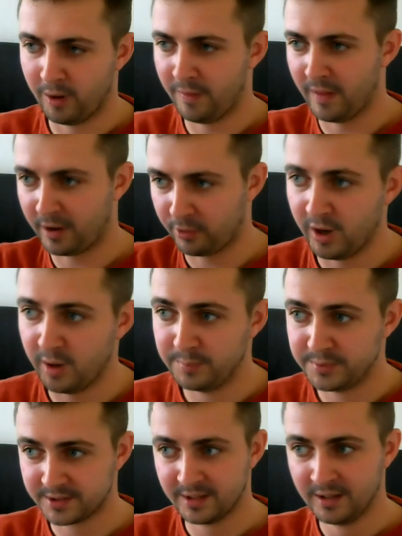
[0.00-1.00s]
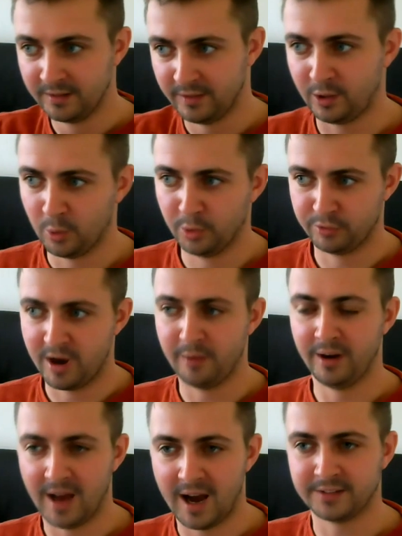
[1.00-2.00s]
in their cribs that goes around
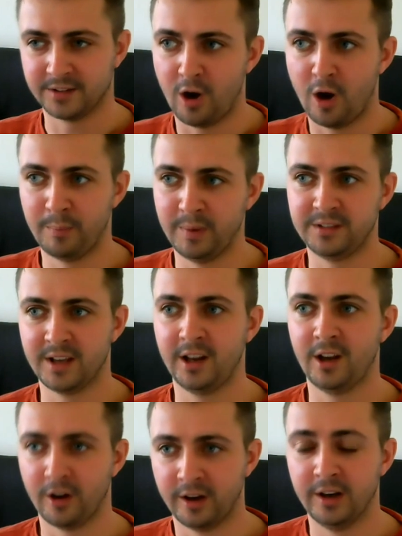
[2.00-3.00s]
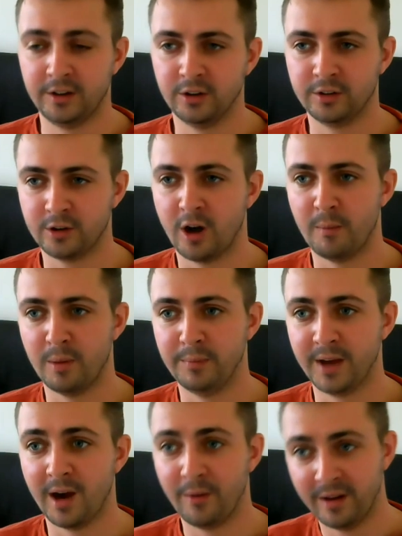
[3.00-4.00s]
and has a heartbeat setting on it, and it does calm them
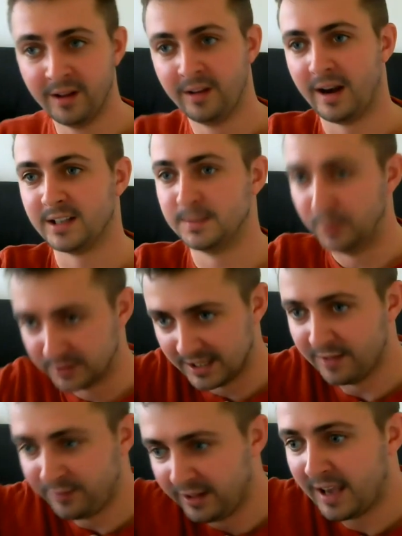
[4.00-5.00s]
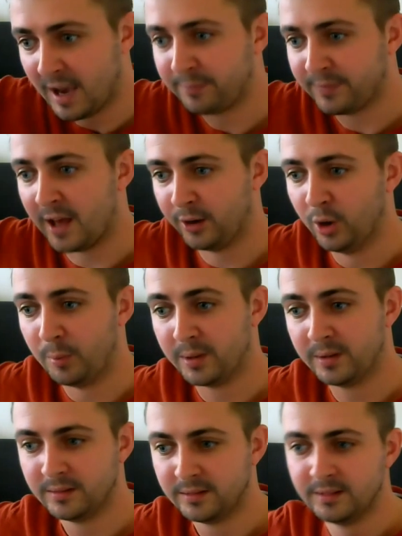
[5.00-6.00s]
down. And I suppose if you kept that
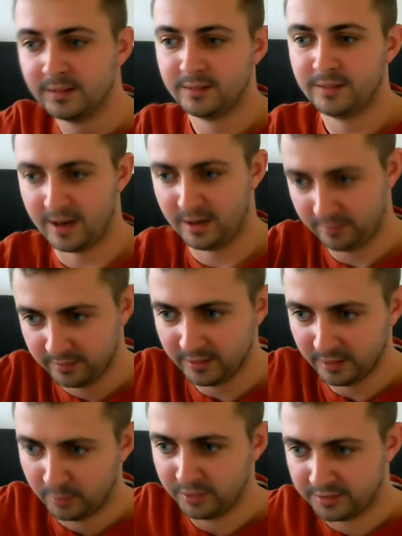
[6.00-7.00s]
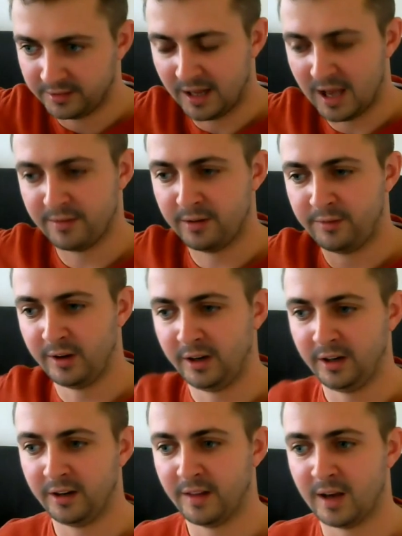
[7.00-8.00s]
up, then they would still have an
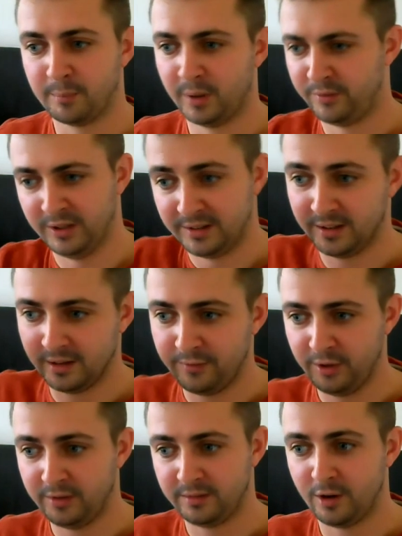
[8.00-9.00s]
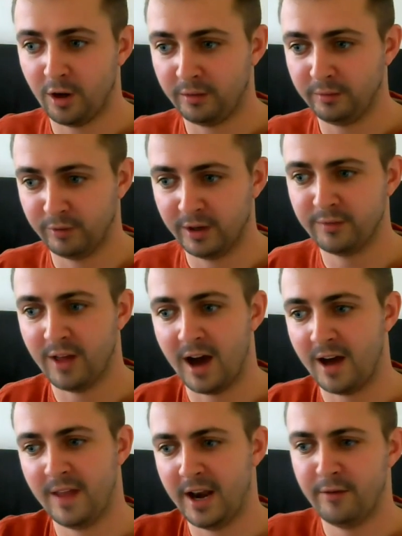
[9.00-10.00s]
affinity to that. But if you got rid of
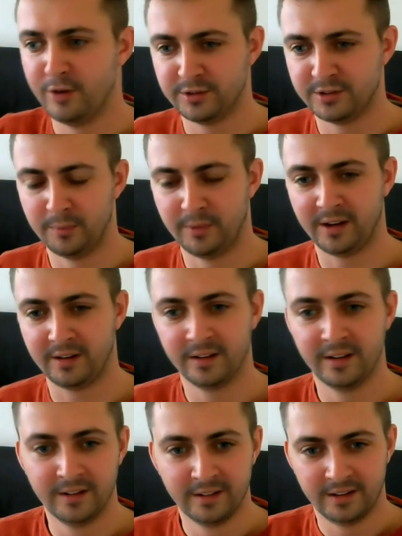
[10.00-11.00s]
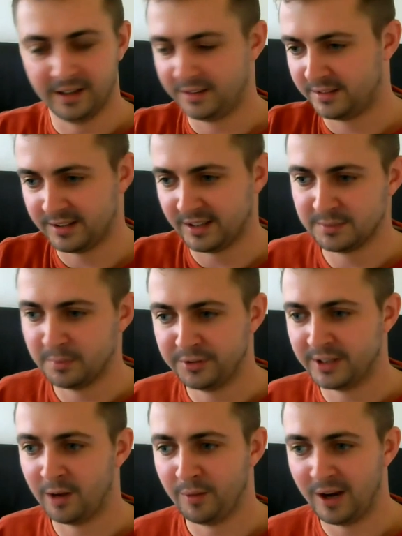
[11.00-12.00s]
that and then introduced them 6 months
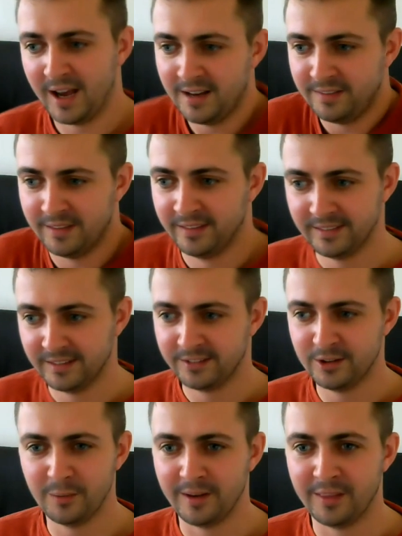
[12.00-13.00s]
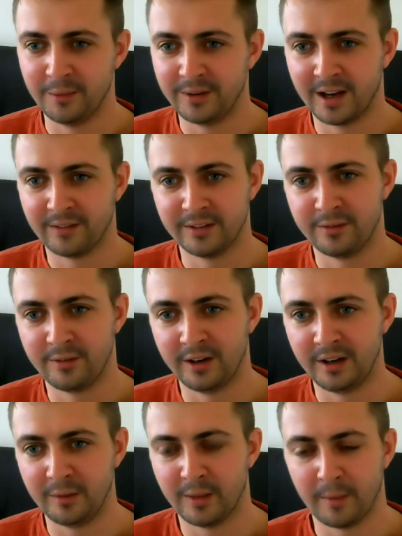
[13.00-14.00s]
down the line, there's no way they would have an
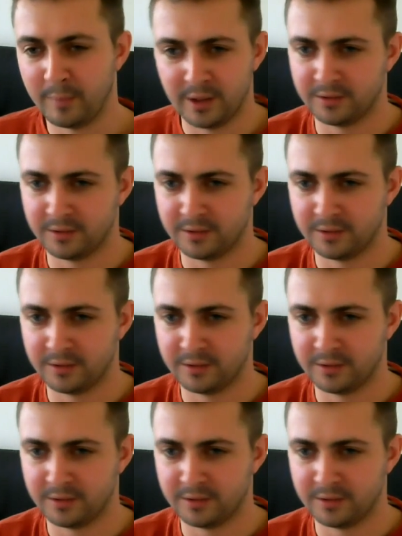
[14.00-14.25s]
affinity with that. Because